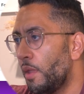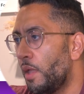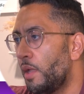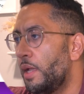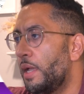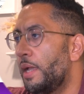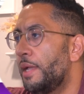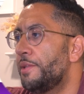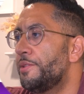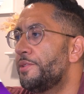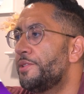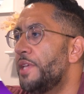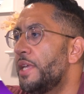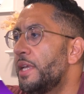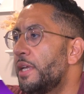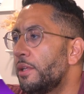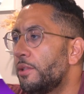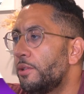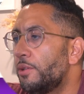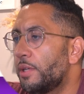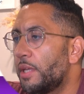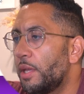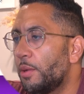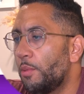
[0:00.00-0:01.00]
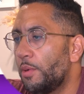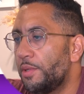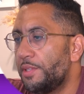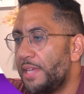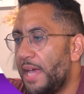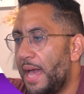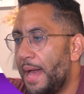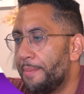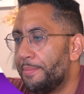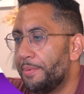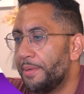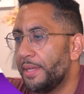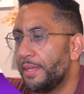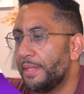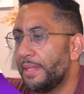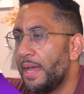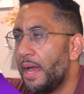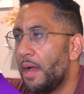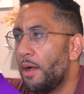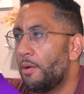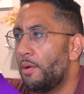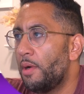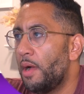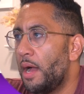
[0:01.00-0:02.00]
and take a look at what's happening.
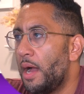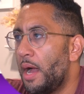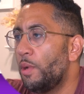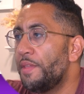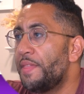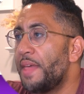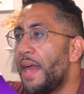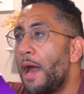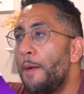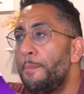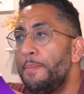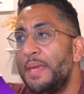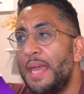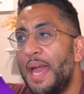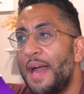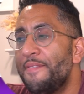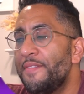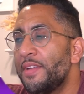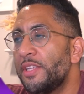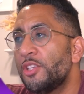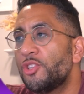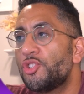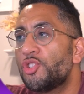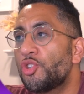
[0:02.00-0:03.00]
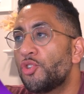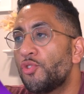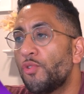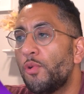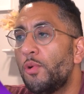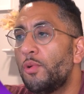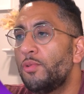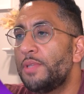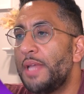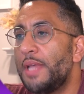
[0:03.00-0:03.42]
Now, without me having to scroll